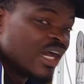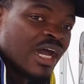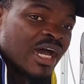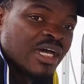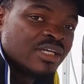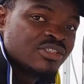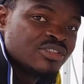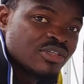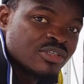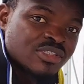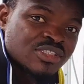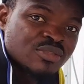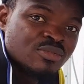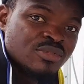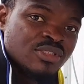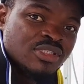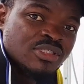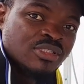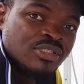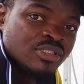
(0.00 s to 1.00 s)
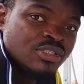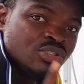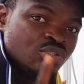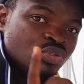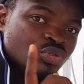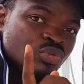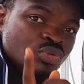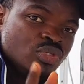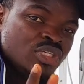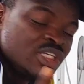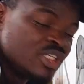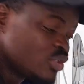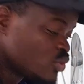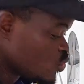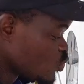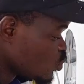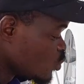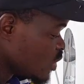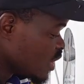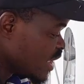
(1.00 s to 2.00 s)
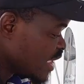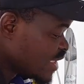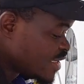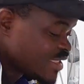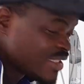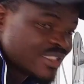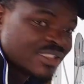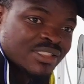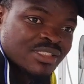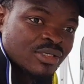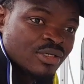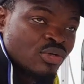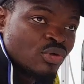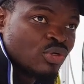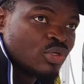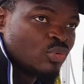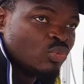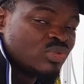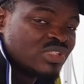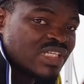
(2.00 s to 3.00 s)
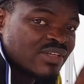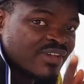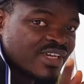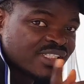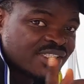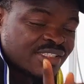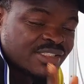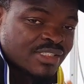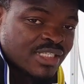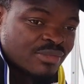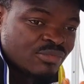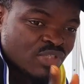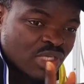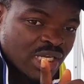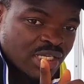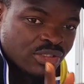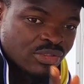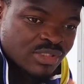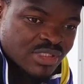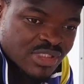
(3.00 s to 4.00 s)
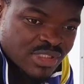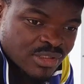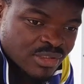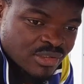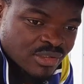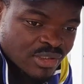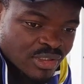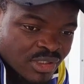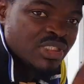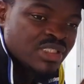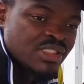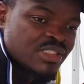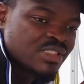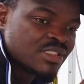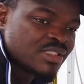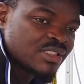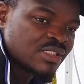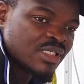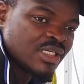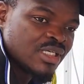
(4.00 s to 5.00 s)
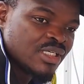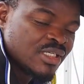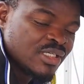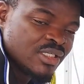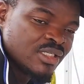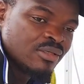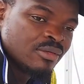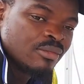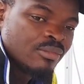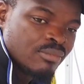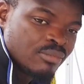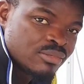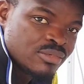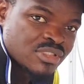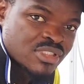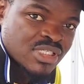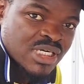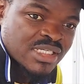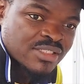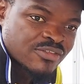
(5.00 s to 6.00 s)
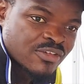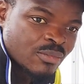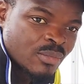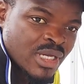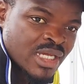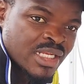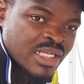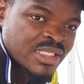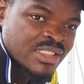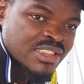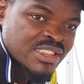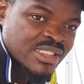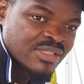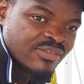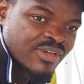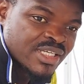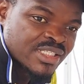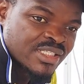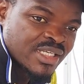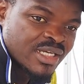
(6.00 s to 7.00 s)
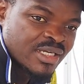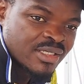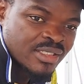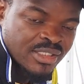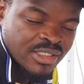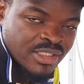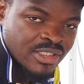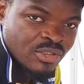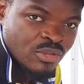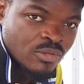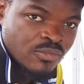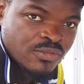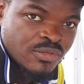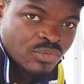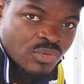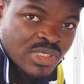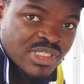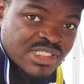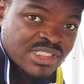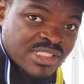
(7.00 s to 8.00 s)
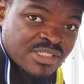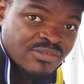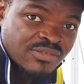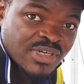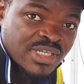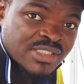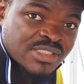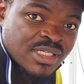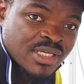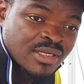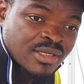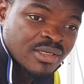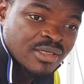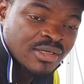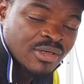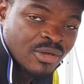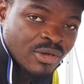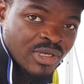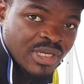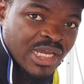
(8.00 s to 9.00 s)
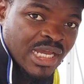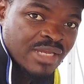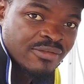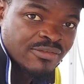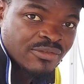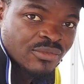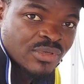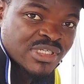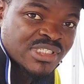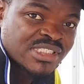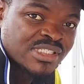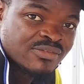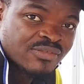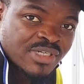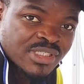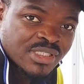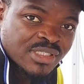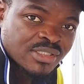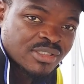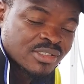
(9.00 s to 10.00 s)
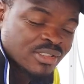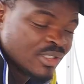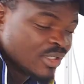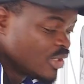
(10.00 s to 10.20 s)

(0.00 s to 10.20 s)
And trust me, you need to let whichever system you are using, be it a transformerless inverter, a low frequency inverter, or a high frequency inverter,